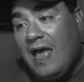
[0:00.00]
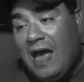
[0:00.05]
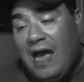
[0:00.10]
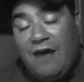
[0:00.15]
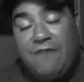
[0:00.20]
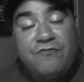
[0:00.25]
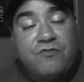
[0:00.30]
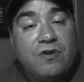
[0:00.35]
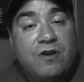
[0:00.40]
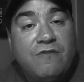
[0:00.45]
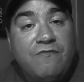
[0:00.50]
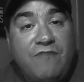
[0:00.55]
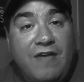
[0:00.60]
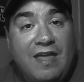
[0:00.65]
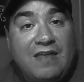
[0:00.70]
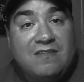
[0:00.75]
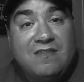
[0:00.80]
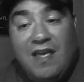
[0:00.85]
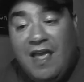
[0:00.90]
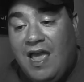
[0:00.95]
after an
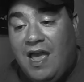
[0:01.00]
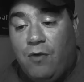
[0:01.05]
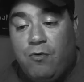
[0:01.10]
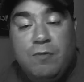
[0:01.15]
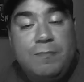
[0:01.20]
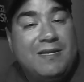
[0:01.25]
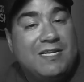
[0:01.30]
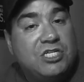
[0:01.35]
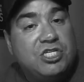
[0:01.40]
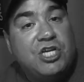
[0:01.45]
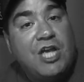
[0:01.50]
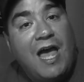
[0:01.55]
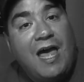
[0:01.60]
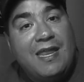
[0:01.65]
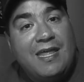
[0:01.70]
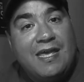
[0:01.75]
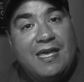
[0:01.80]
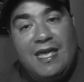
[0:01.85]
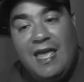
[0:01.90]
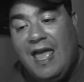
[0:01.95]
event, and we'll be
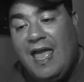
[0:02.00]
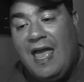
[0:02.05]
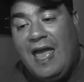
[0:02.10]
chatting,